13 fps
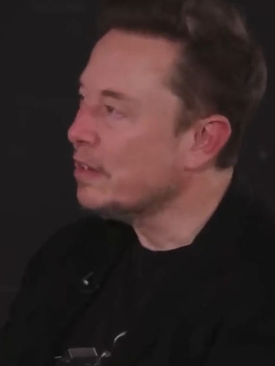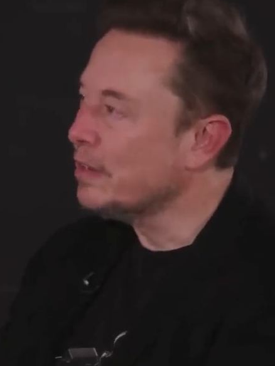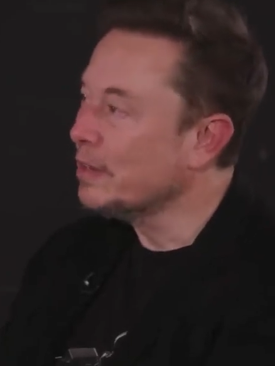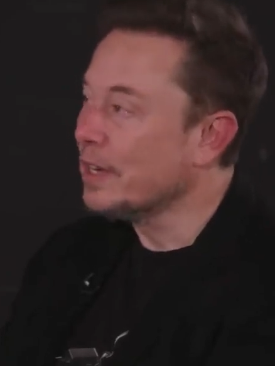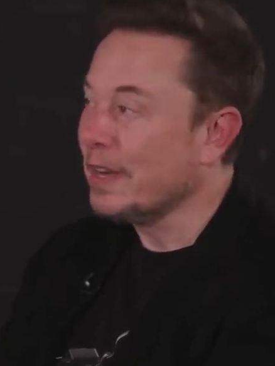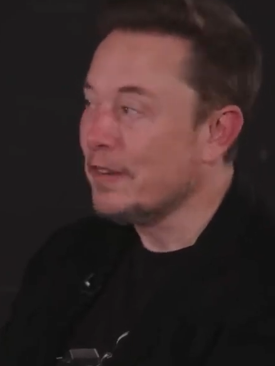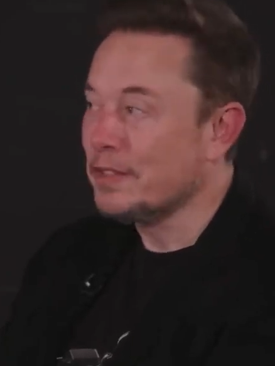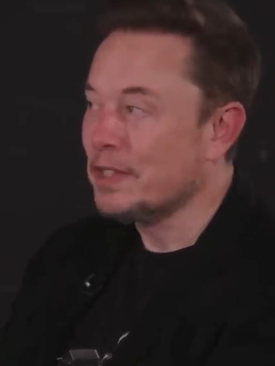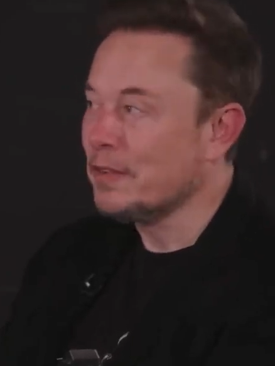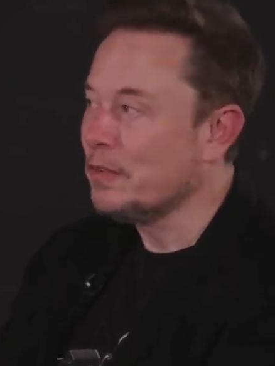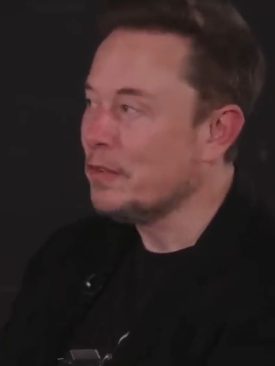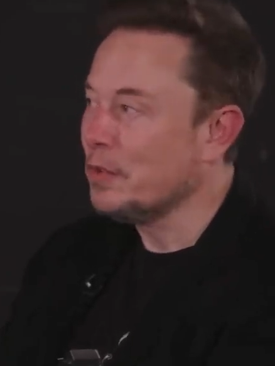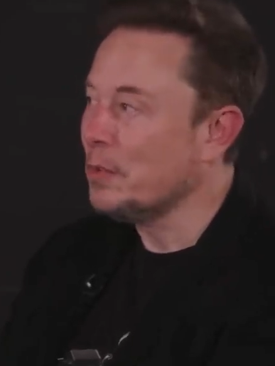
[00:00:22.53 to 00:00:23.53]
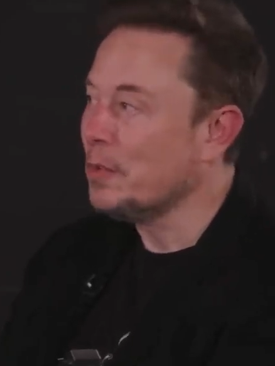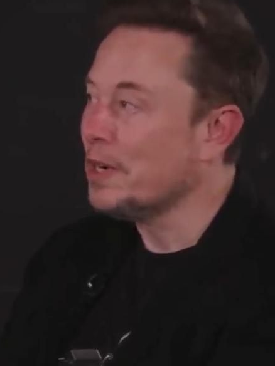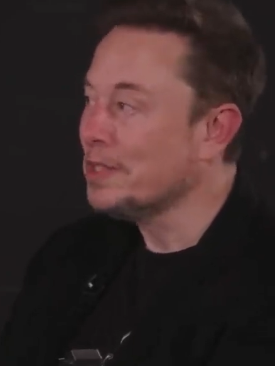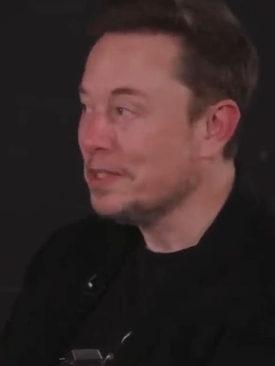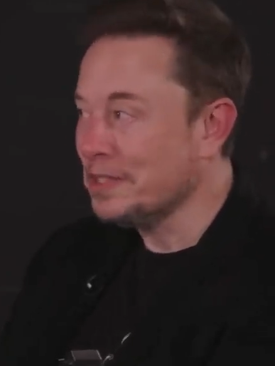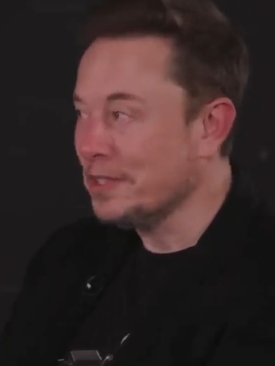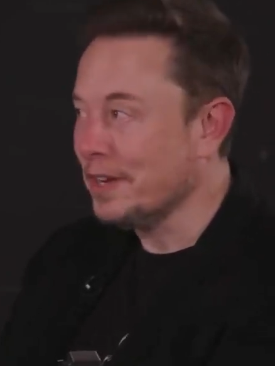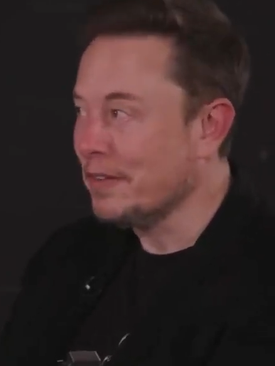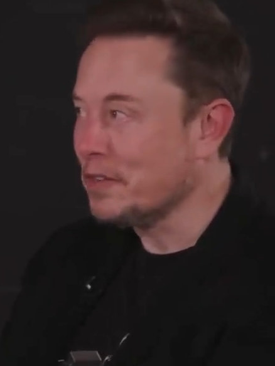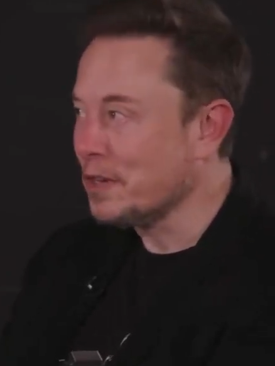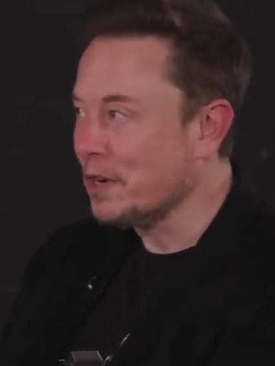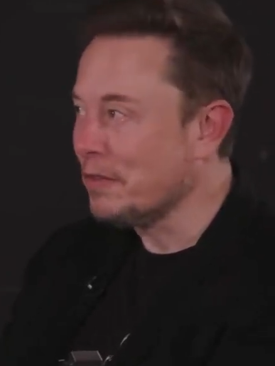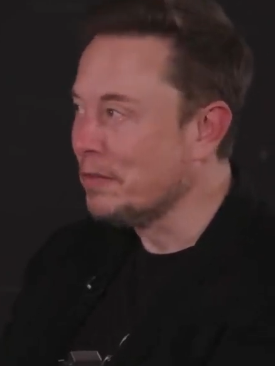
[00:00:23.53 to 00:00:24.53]
You can have a job if you want to have a
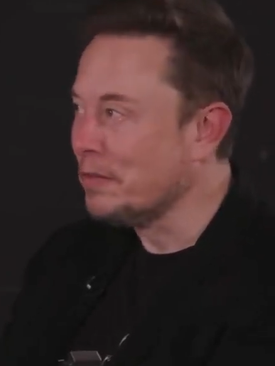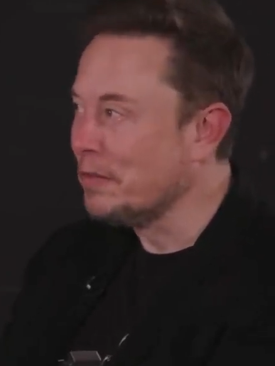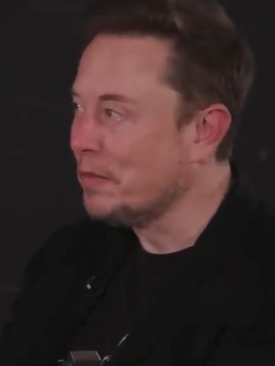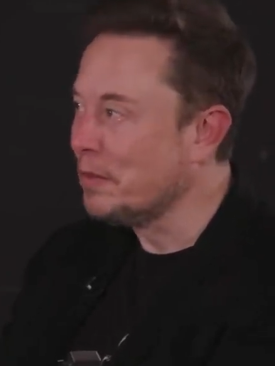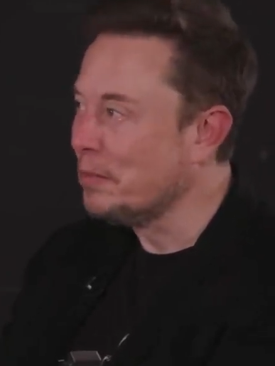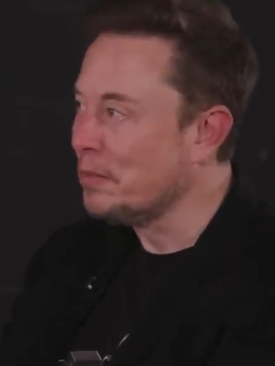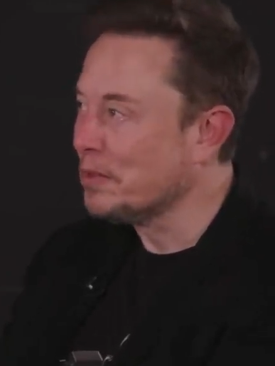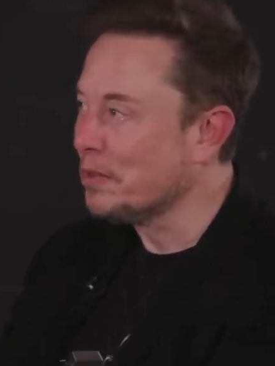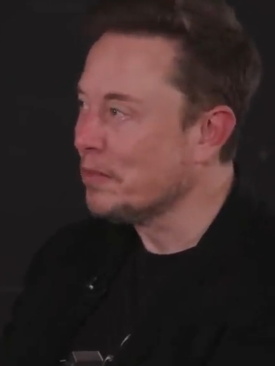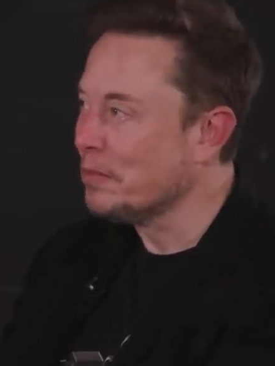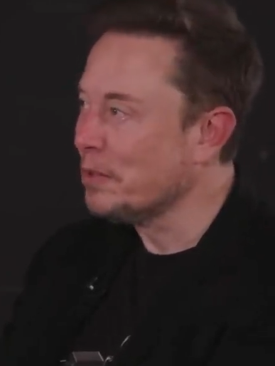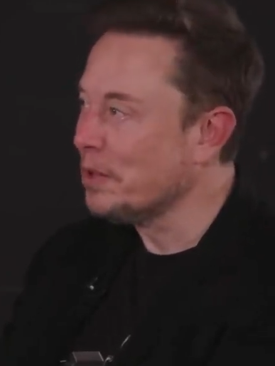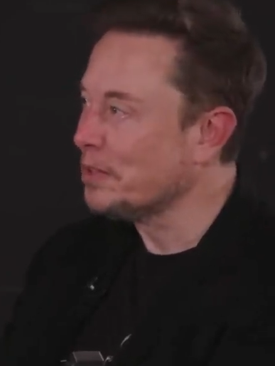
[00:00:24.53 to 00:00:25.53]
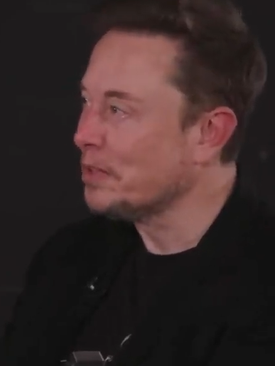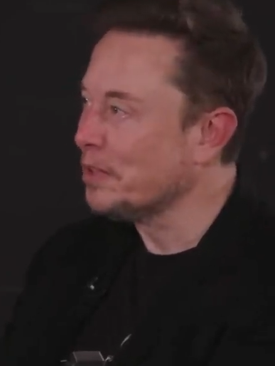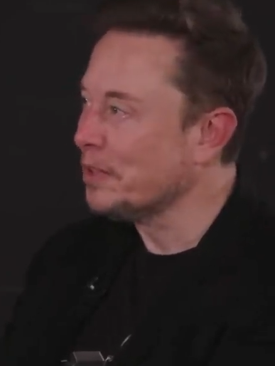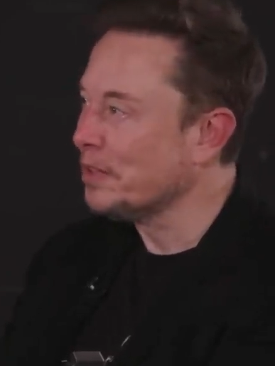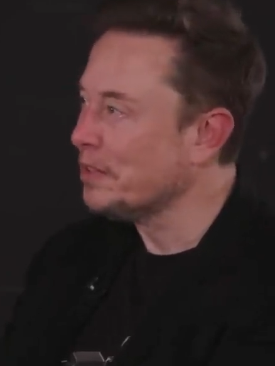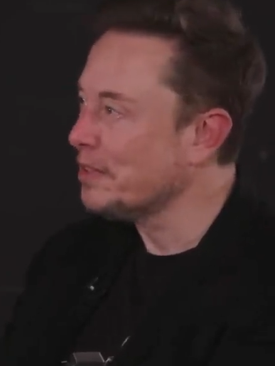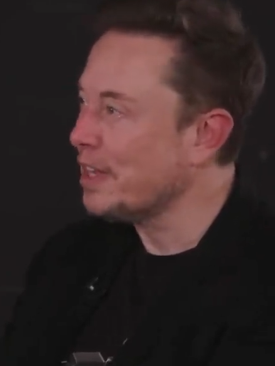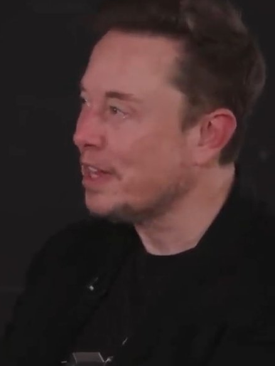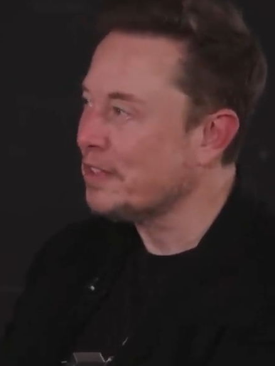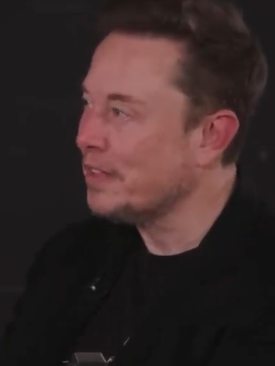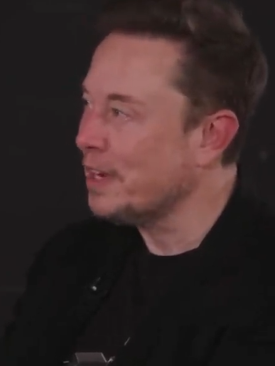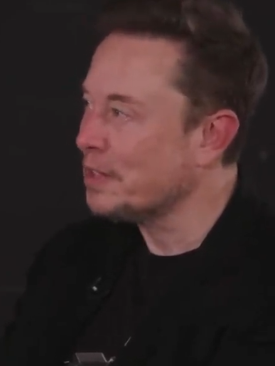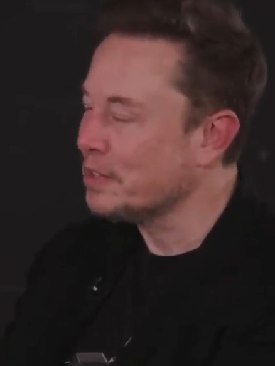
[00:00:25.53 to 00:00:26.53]
job for sort of personal
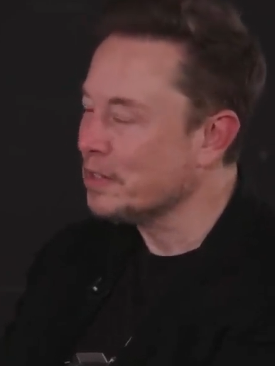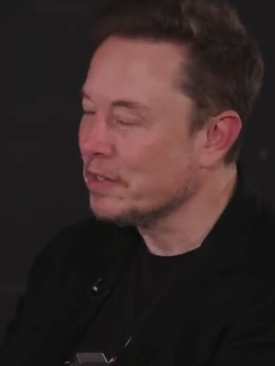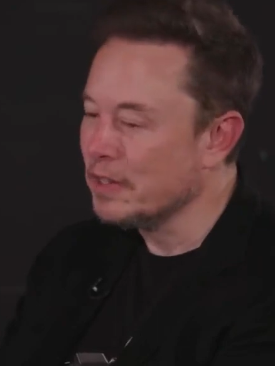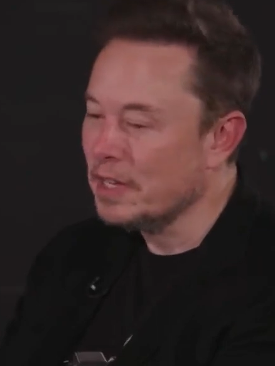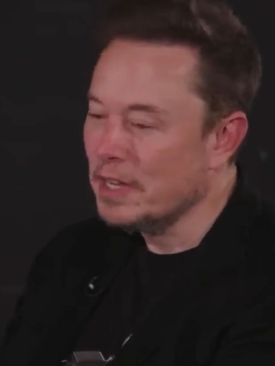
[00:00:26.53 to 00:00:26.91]
satisfaction,